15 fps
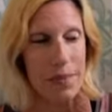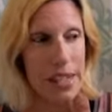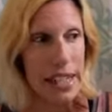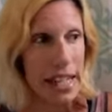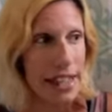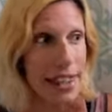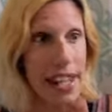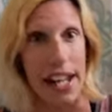
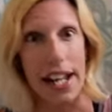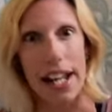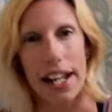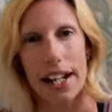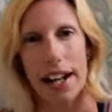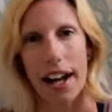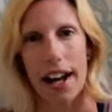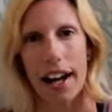And
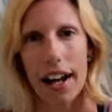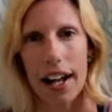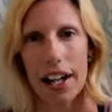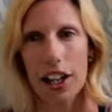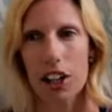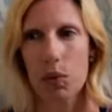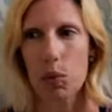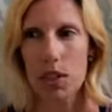then
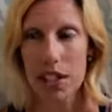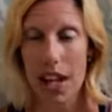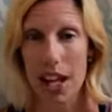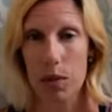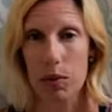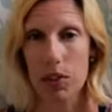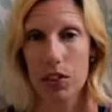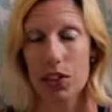I was
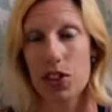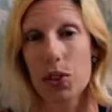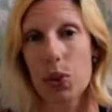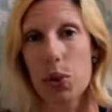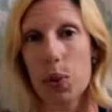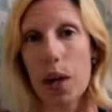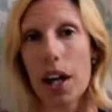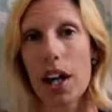able
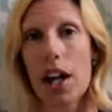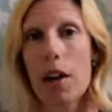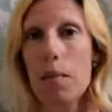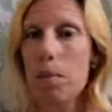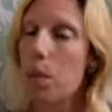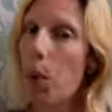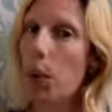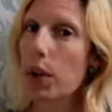to
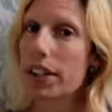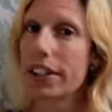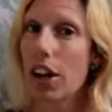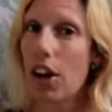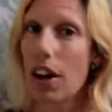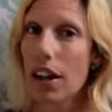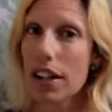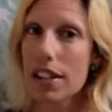board
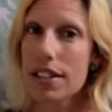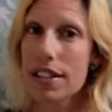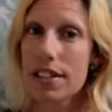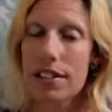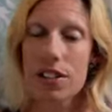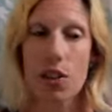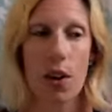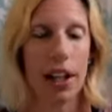dogs
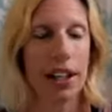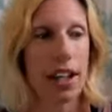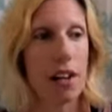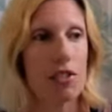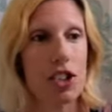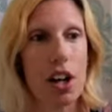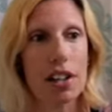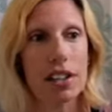so I could
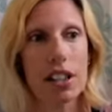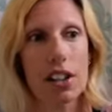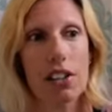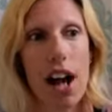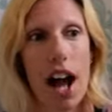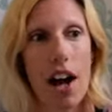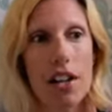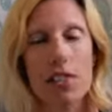have dogs at our
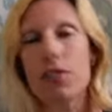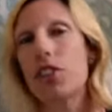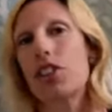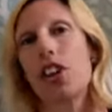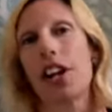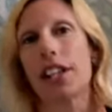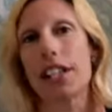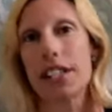house for
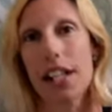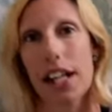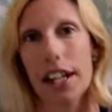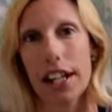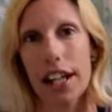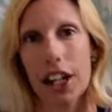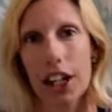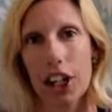doggy
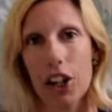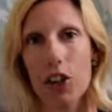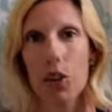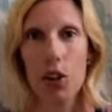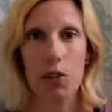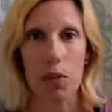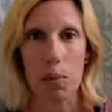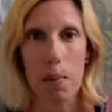daycare
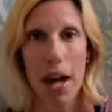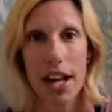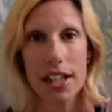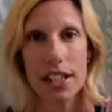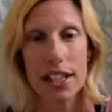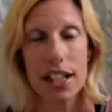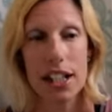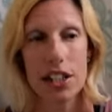or for
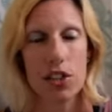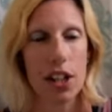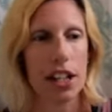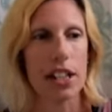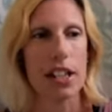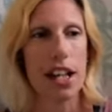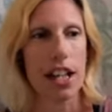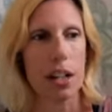pet sit, so I
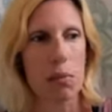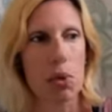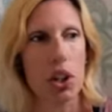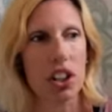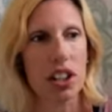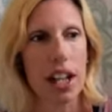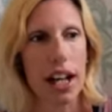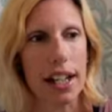could take in more
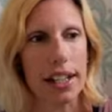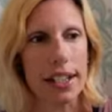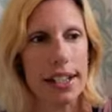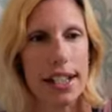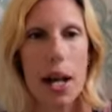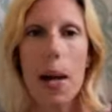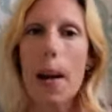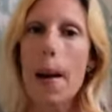clients.
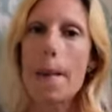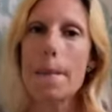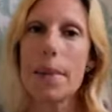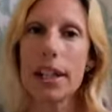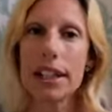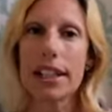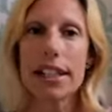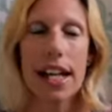But
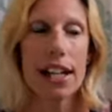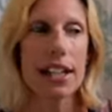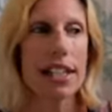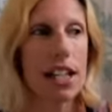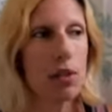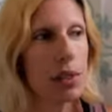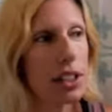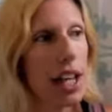the
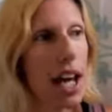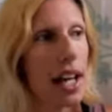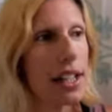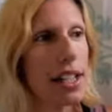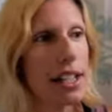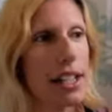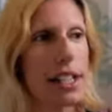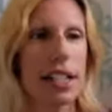downside with
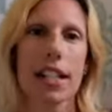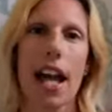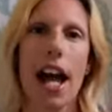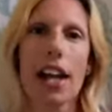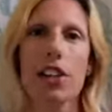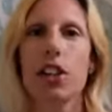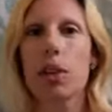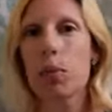that is,
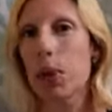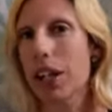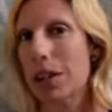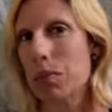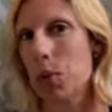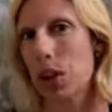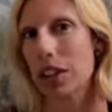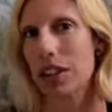yeah, you could bring
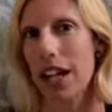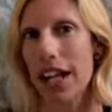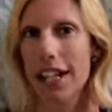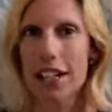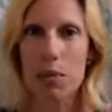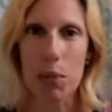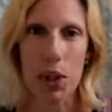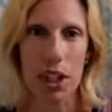in more
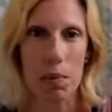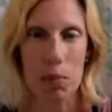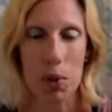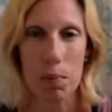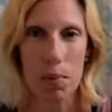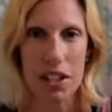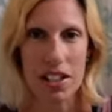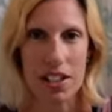clients, bring in
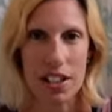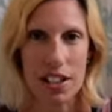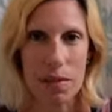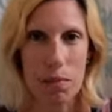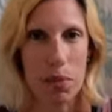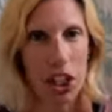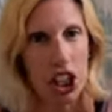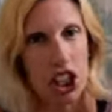more business,
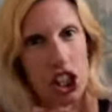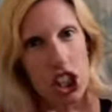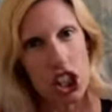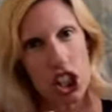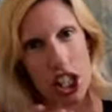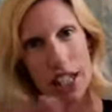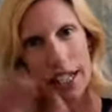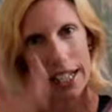but you're just
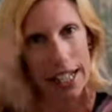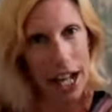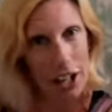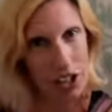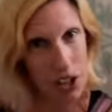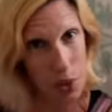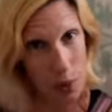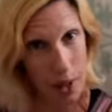shelling it
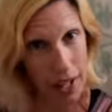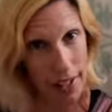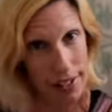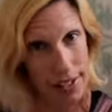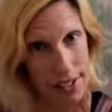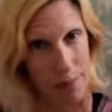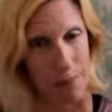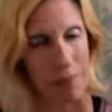out to rent.